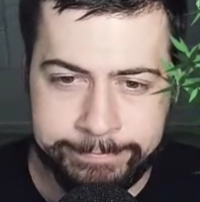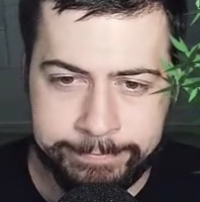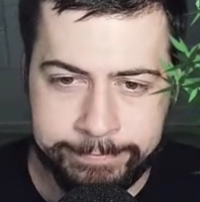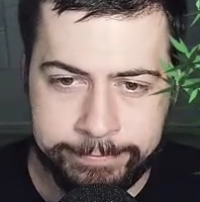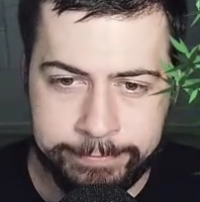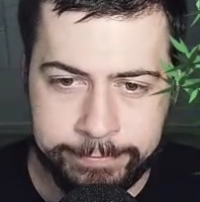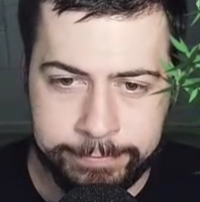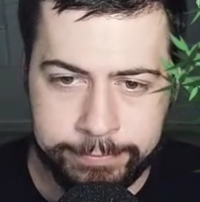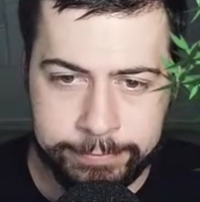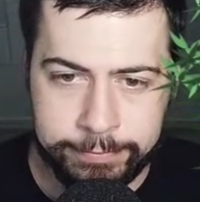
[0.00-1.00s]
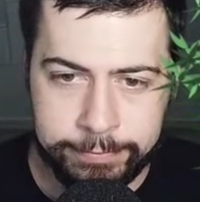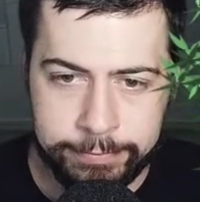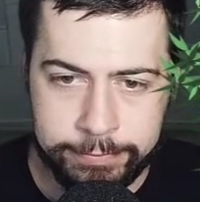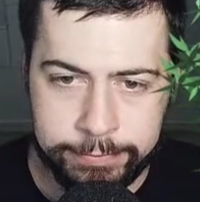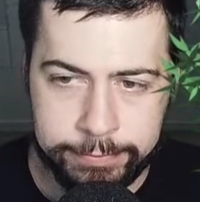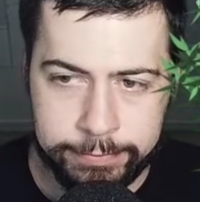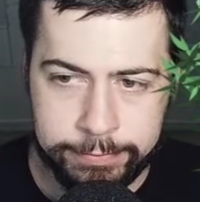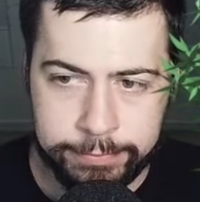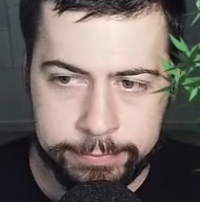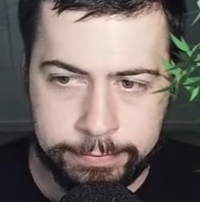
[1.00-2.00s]

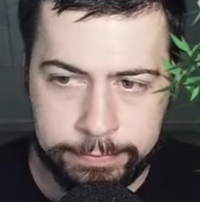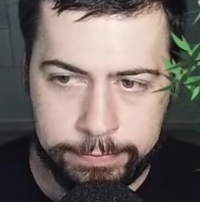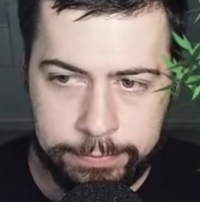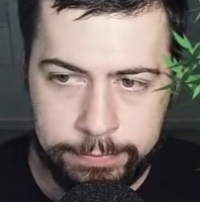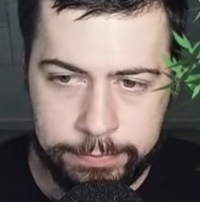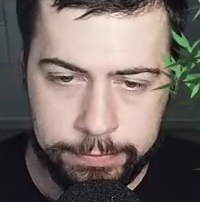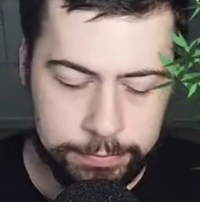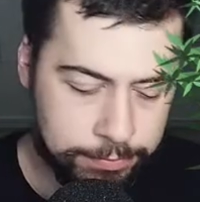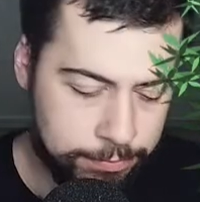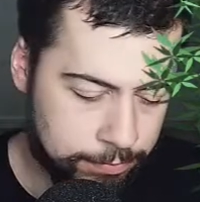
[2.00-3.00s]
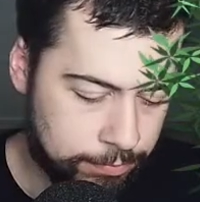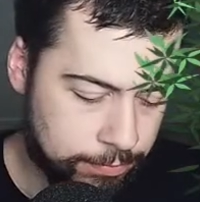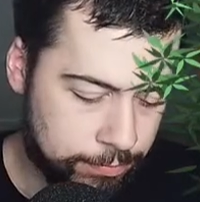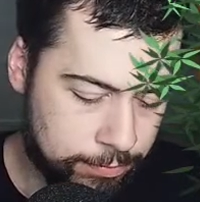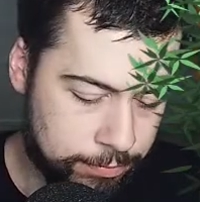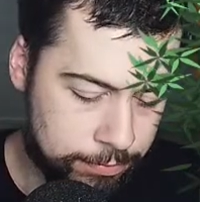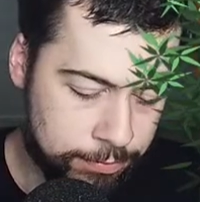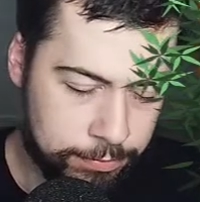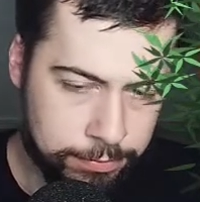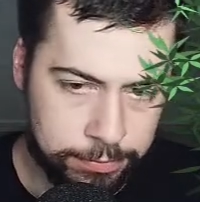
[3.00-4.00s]

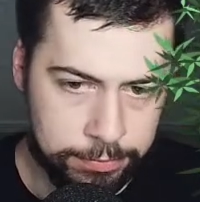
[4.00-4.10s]
(no one is talking)